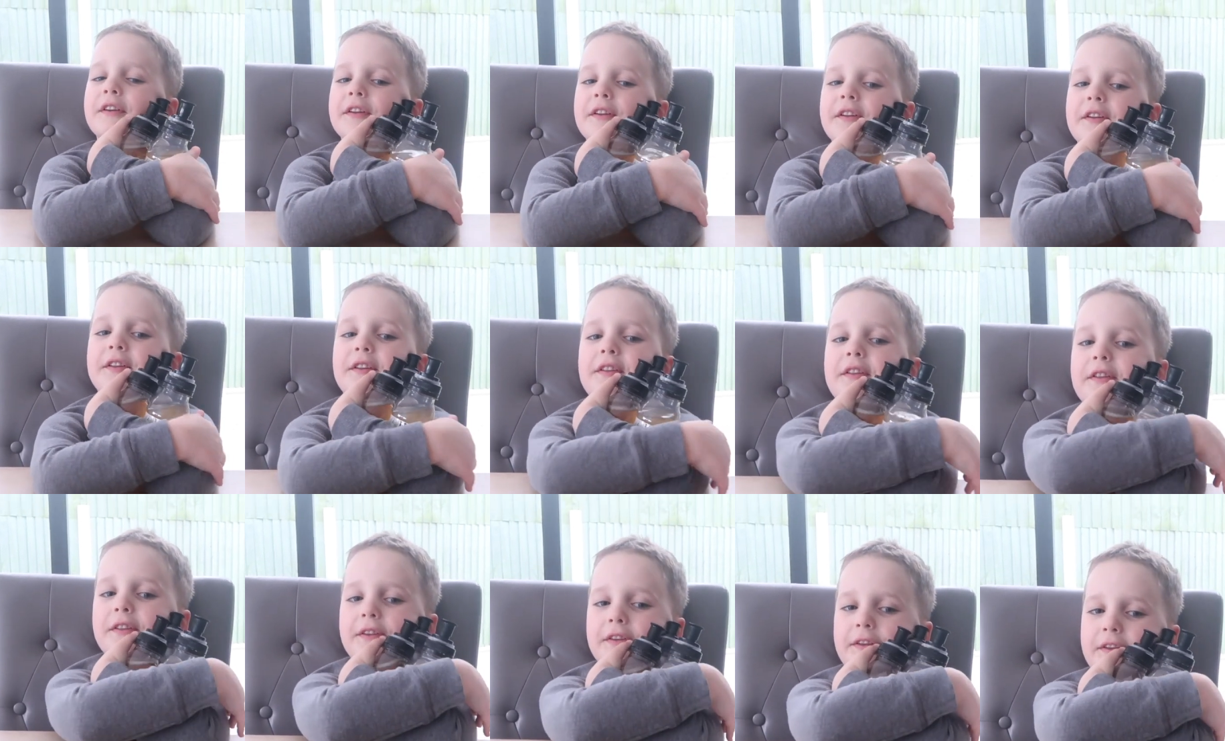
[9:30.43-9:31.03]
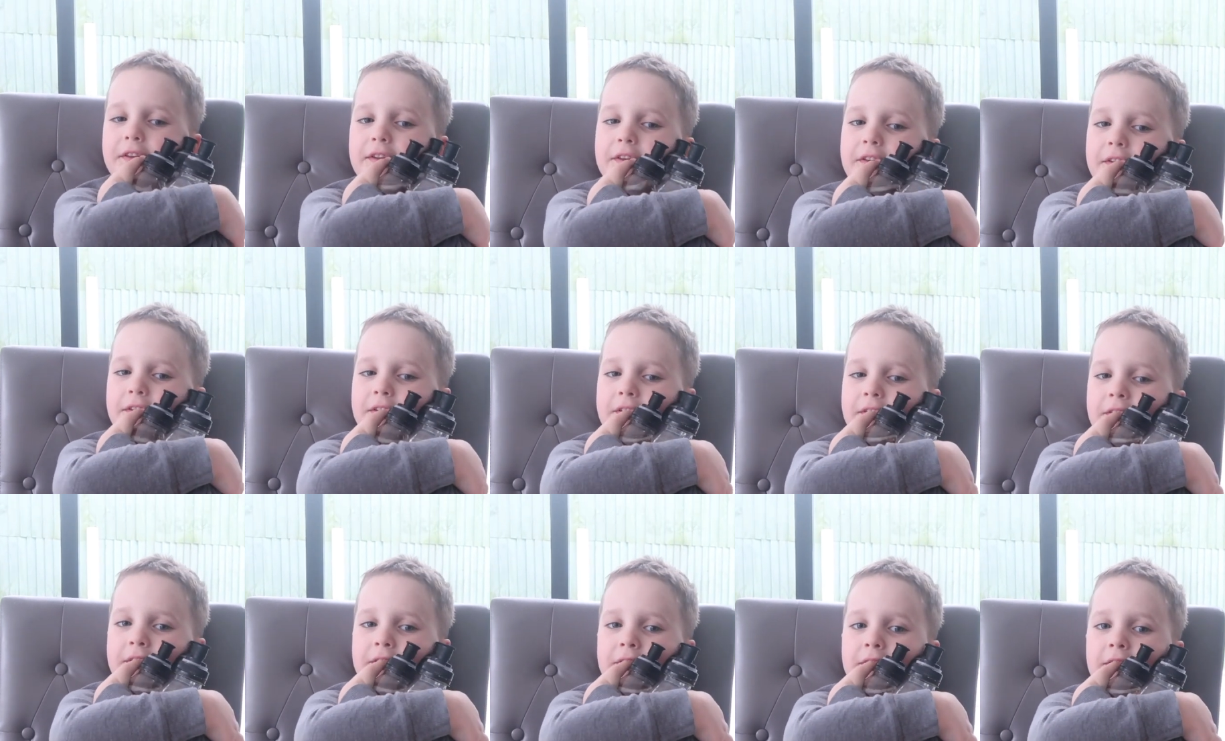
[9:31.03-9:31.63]
You can can't have them
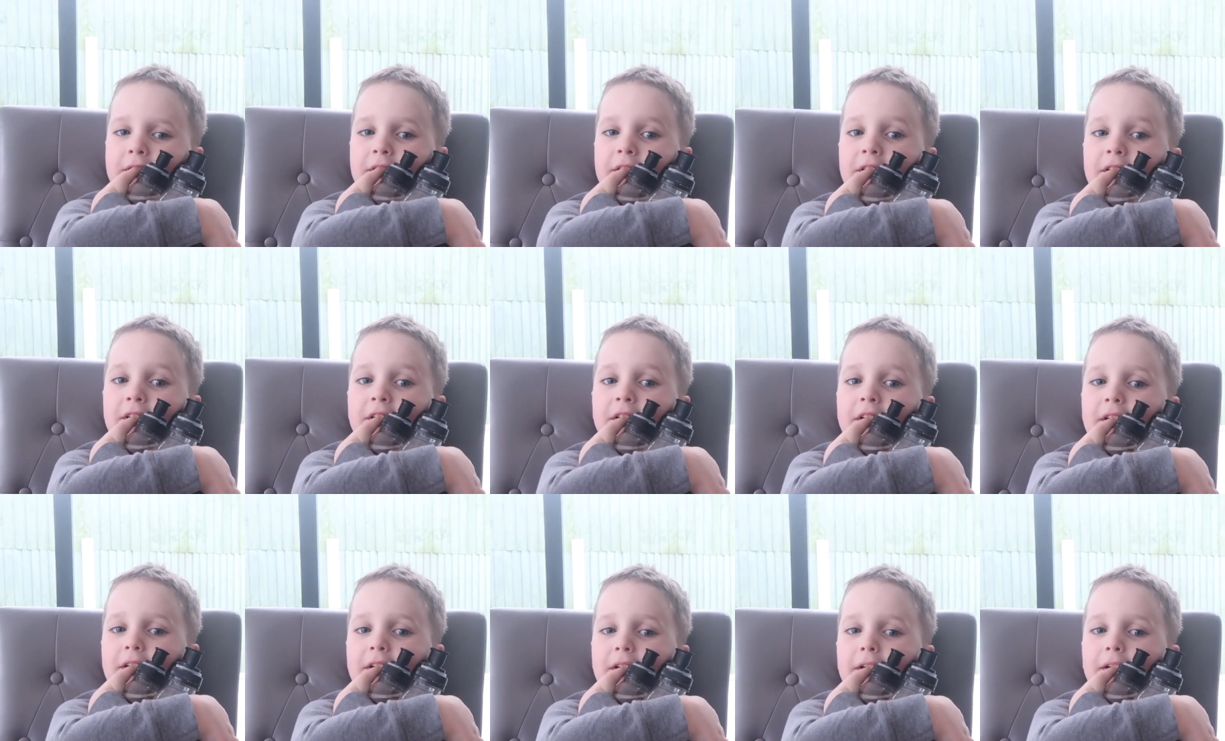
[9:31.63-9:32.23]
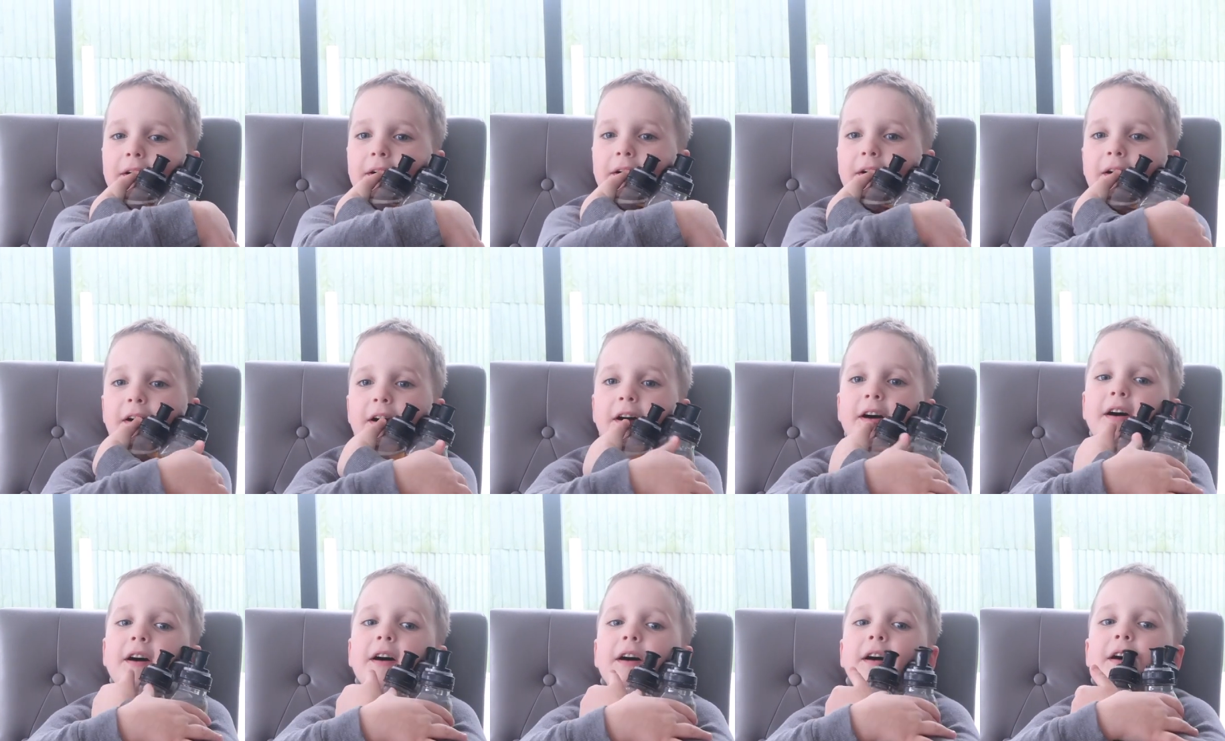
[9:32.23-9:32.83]
all at once, but
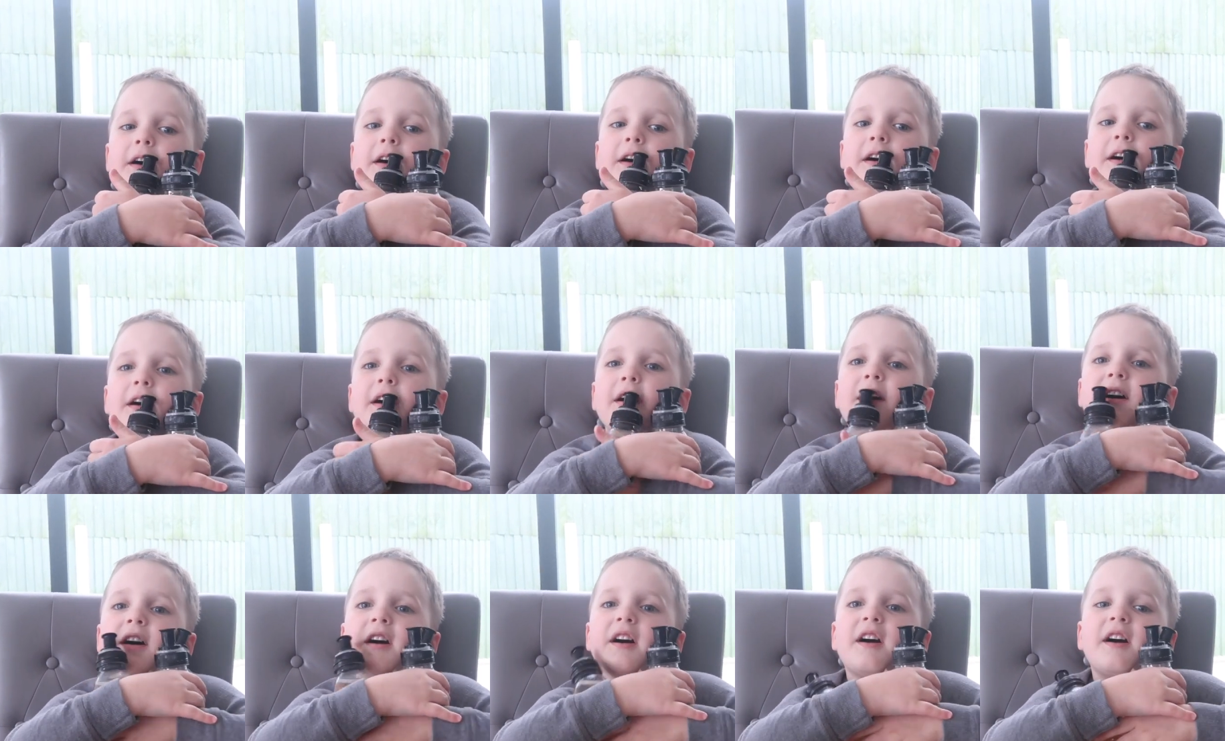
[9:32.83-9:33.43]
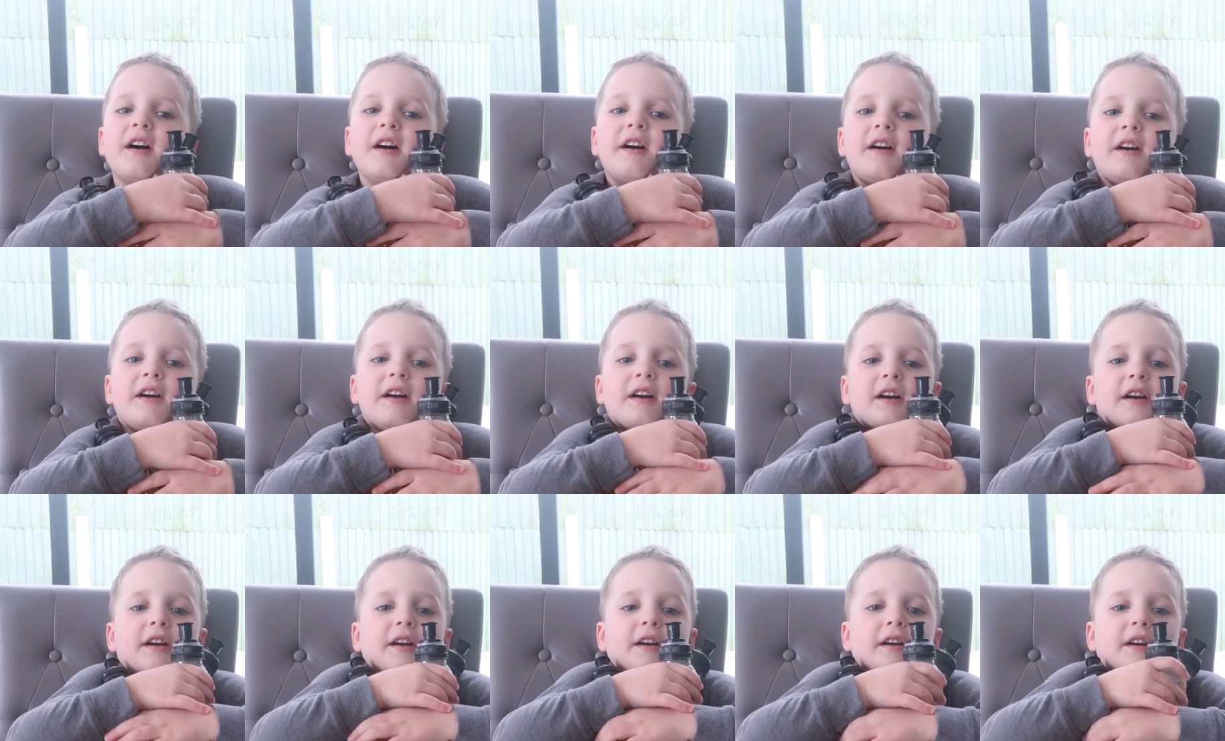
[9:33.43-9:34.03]
you can choose one to have
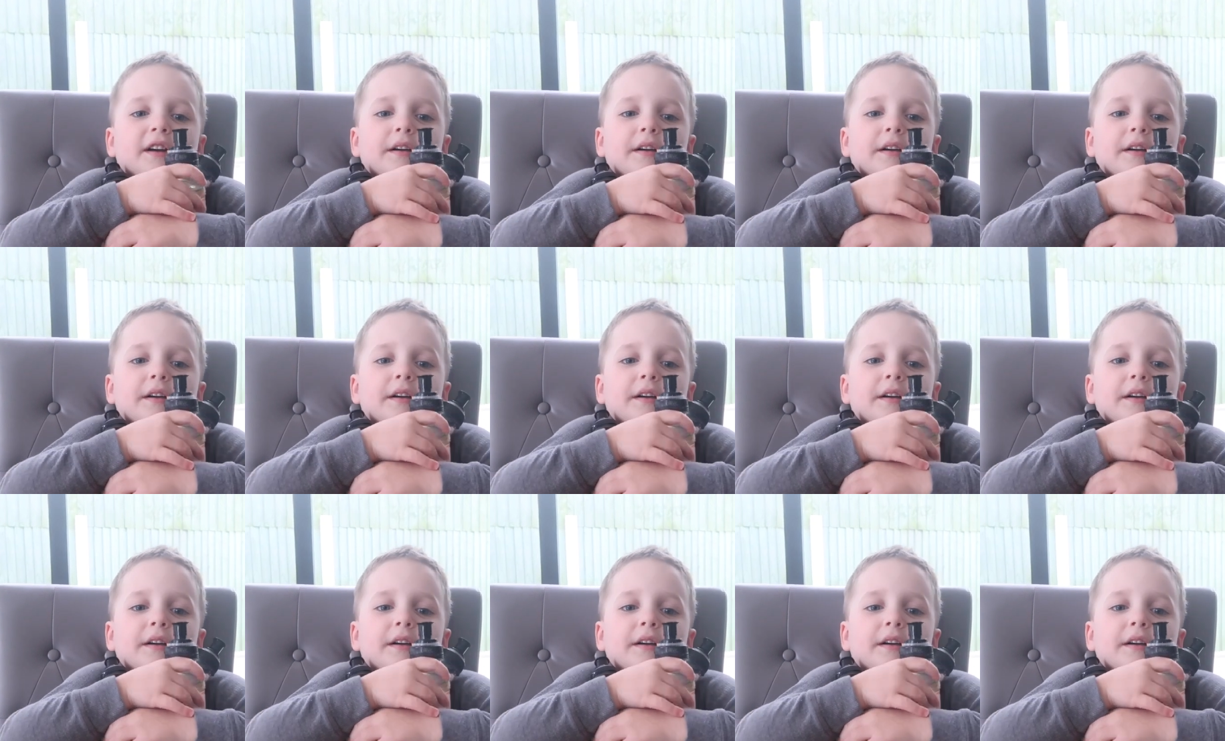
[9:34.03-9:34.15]
now.